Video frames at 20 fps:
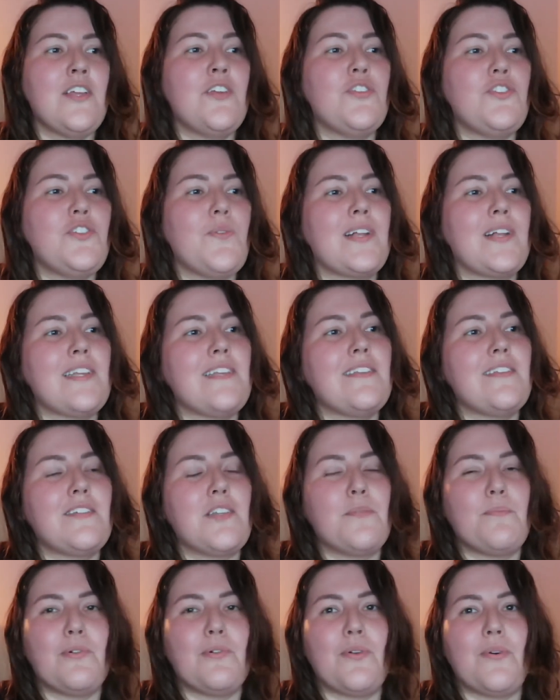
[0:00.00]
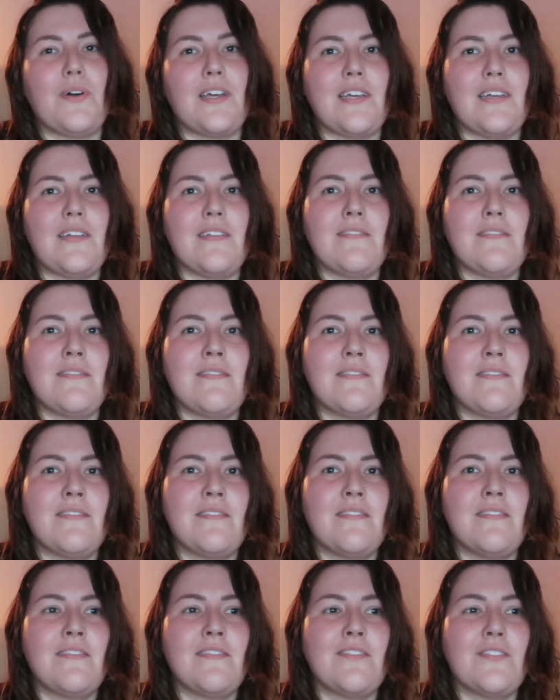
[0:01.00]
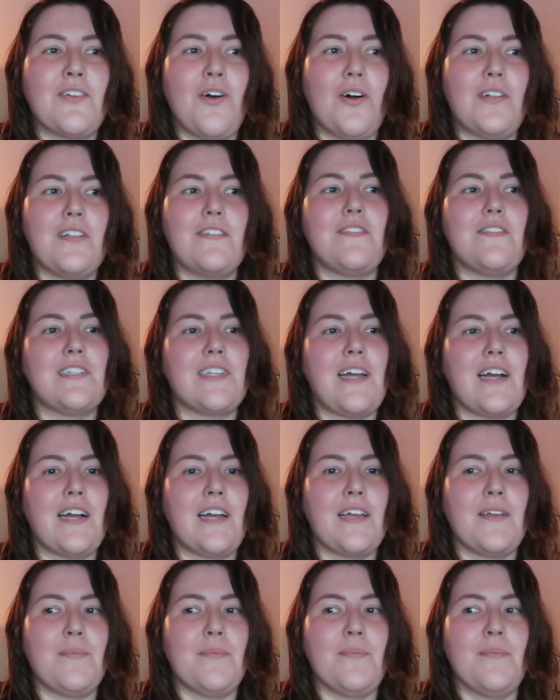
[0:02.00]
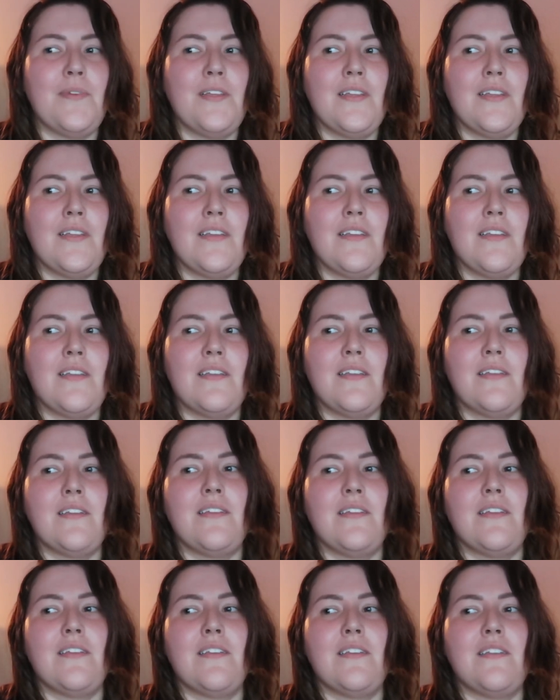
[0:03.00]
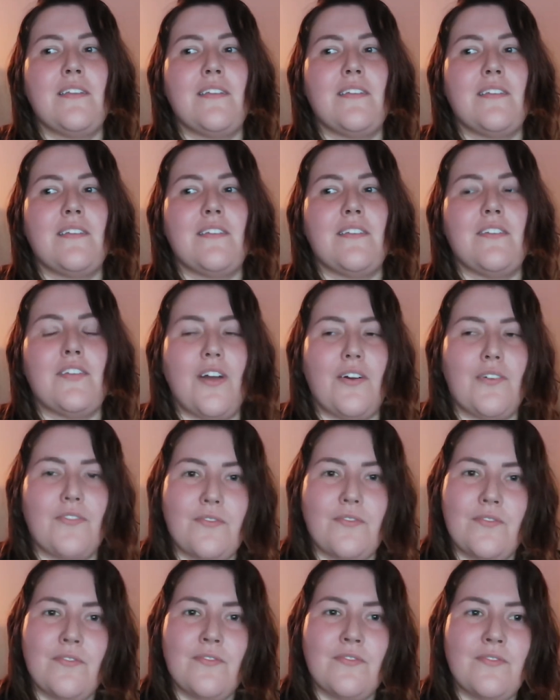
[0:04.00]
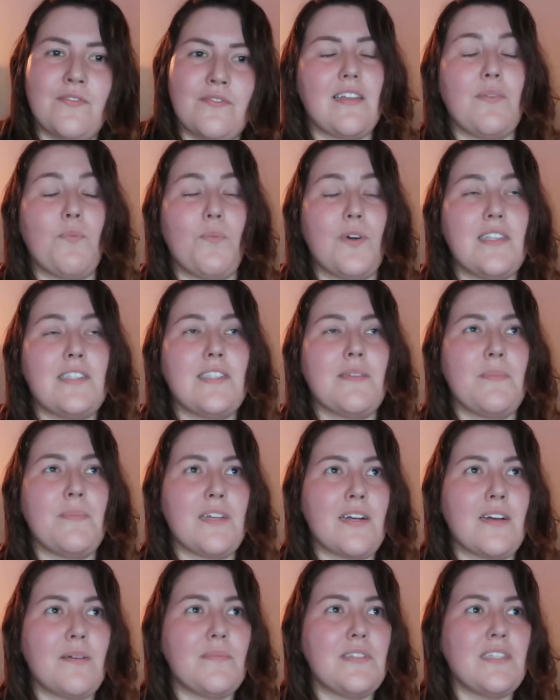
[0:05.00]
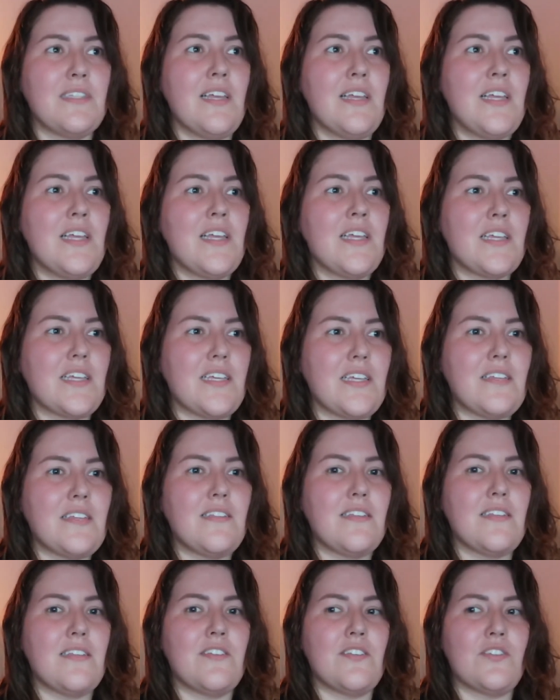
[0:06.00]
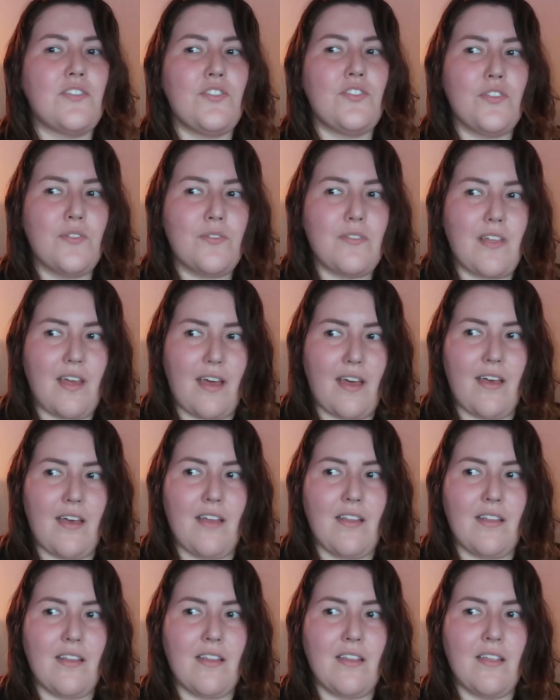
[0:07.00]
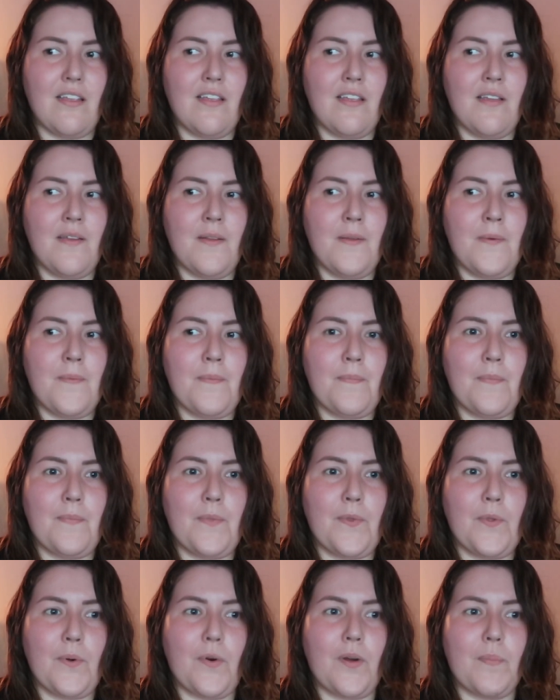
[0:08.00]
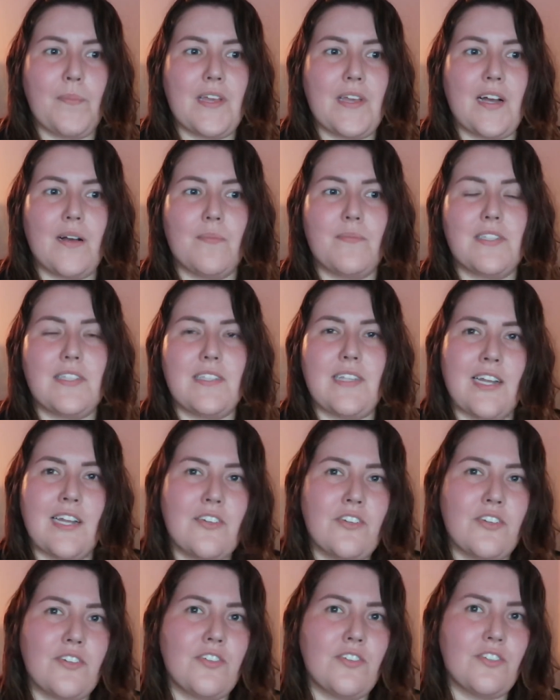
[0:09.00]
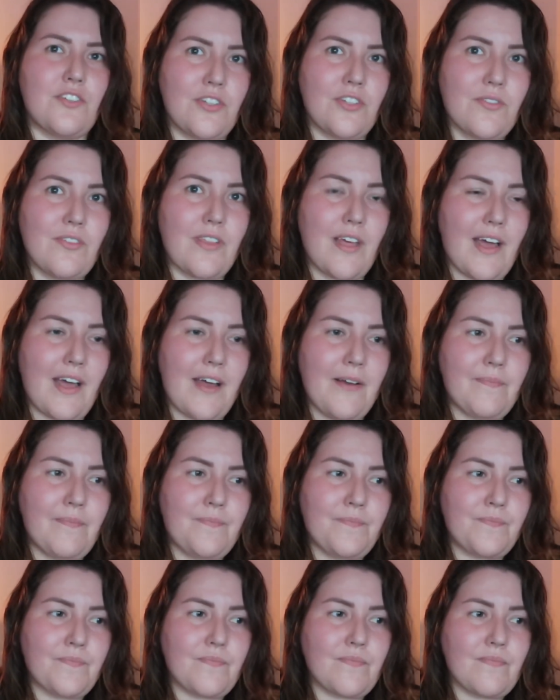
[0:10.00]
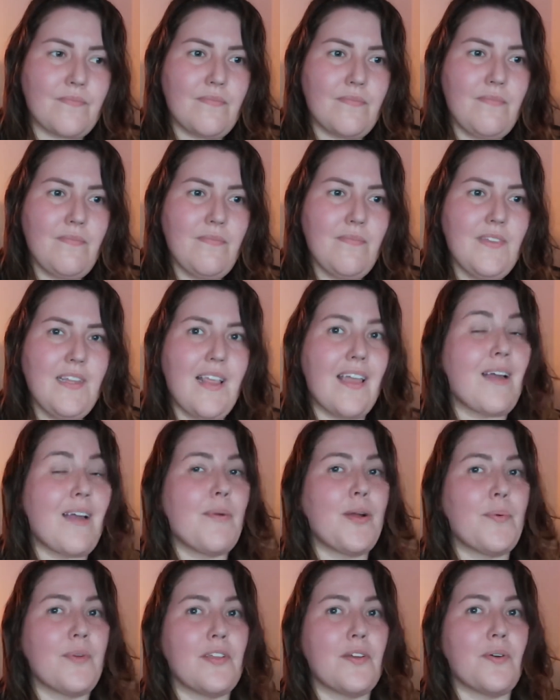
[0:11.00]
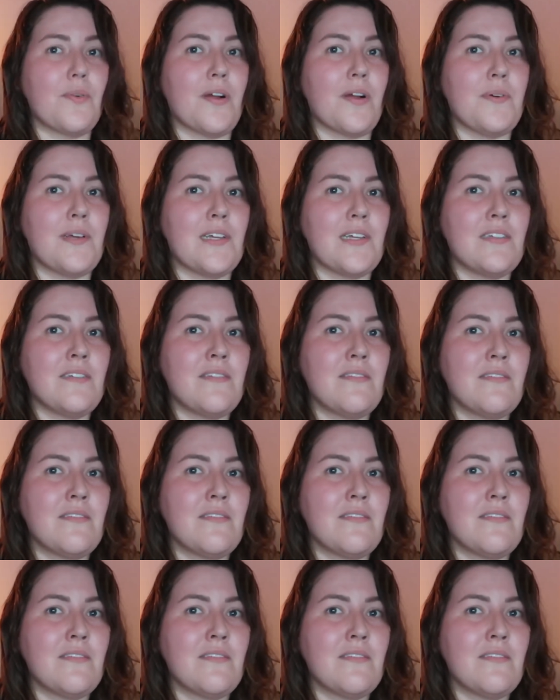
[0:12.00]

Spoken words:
Do I need to deploy it all of the time? No. Once it becomes easy to do that, or it becomes standard to do that, am I really growing?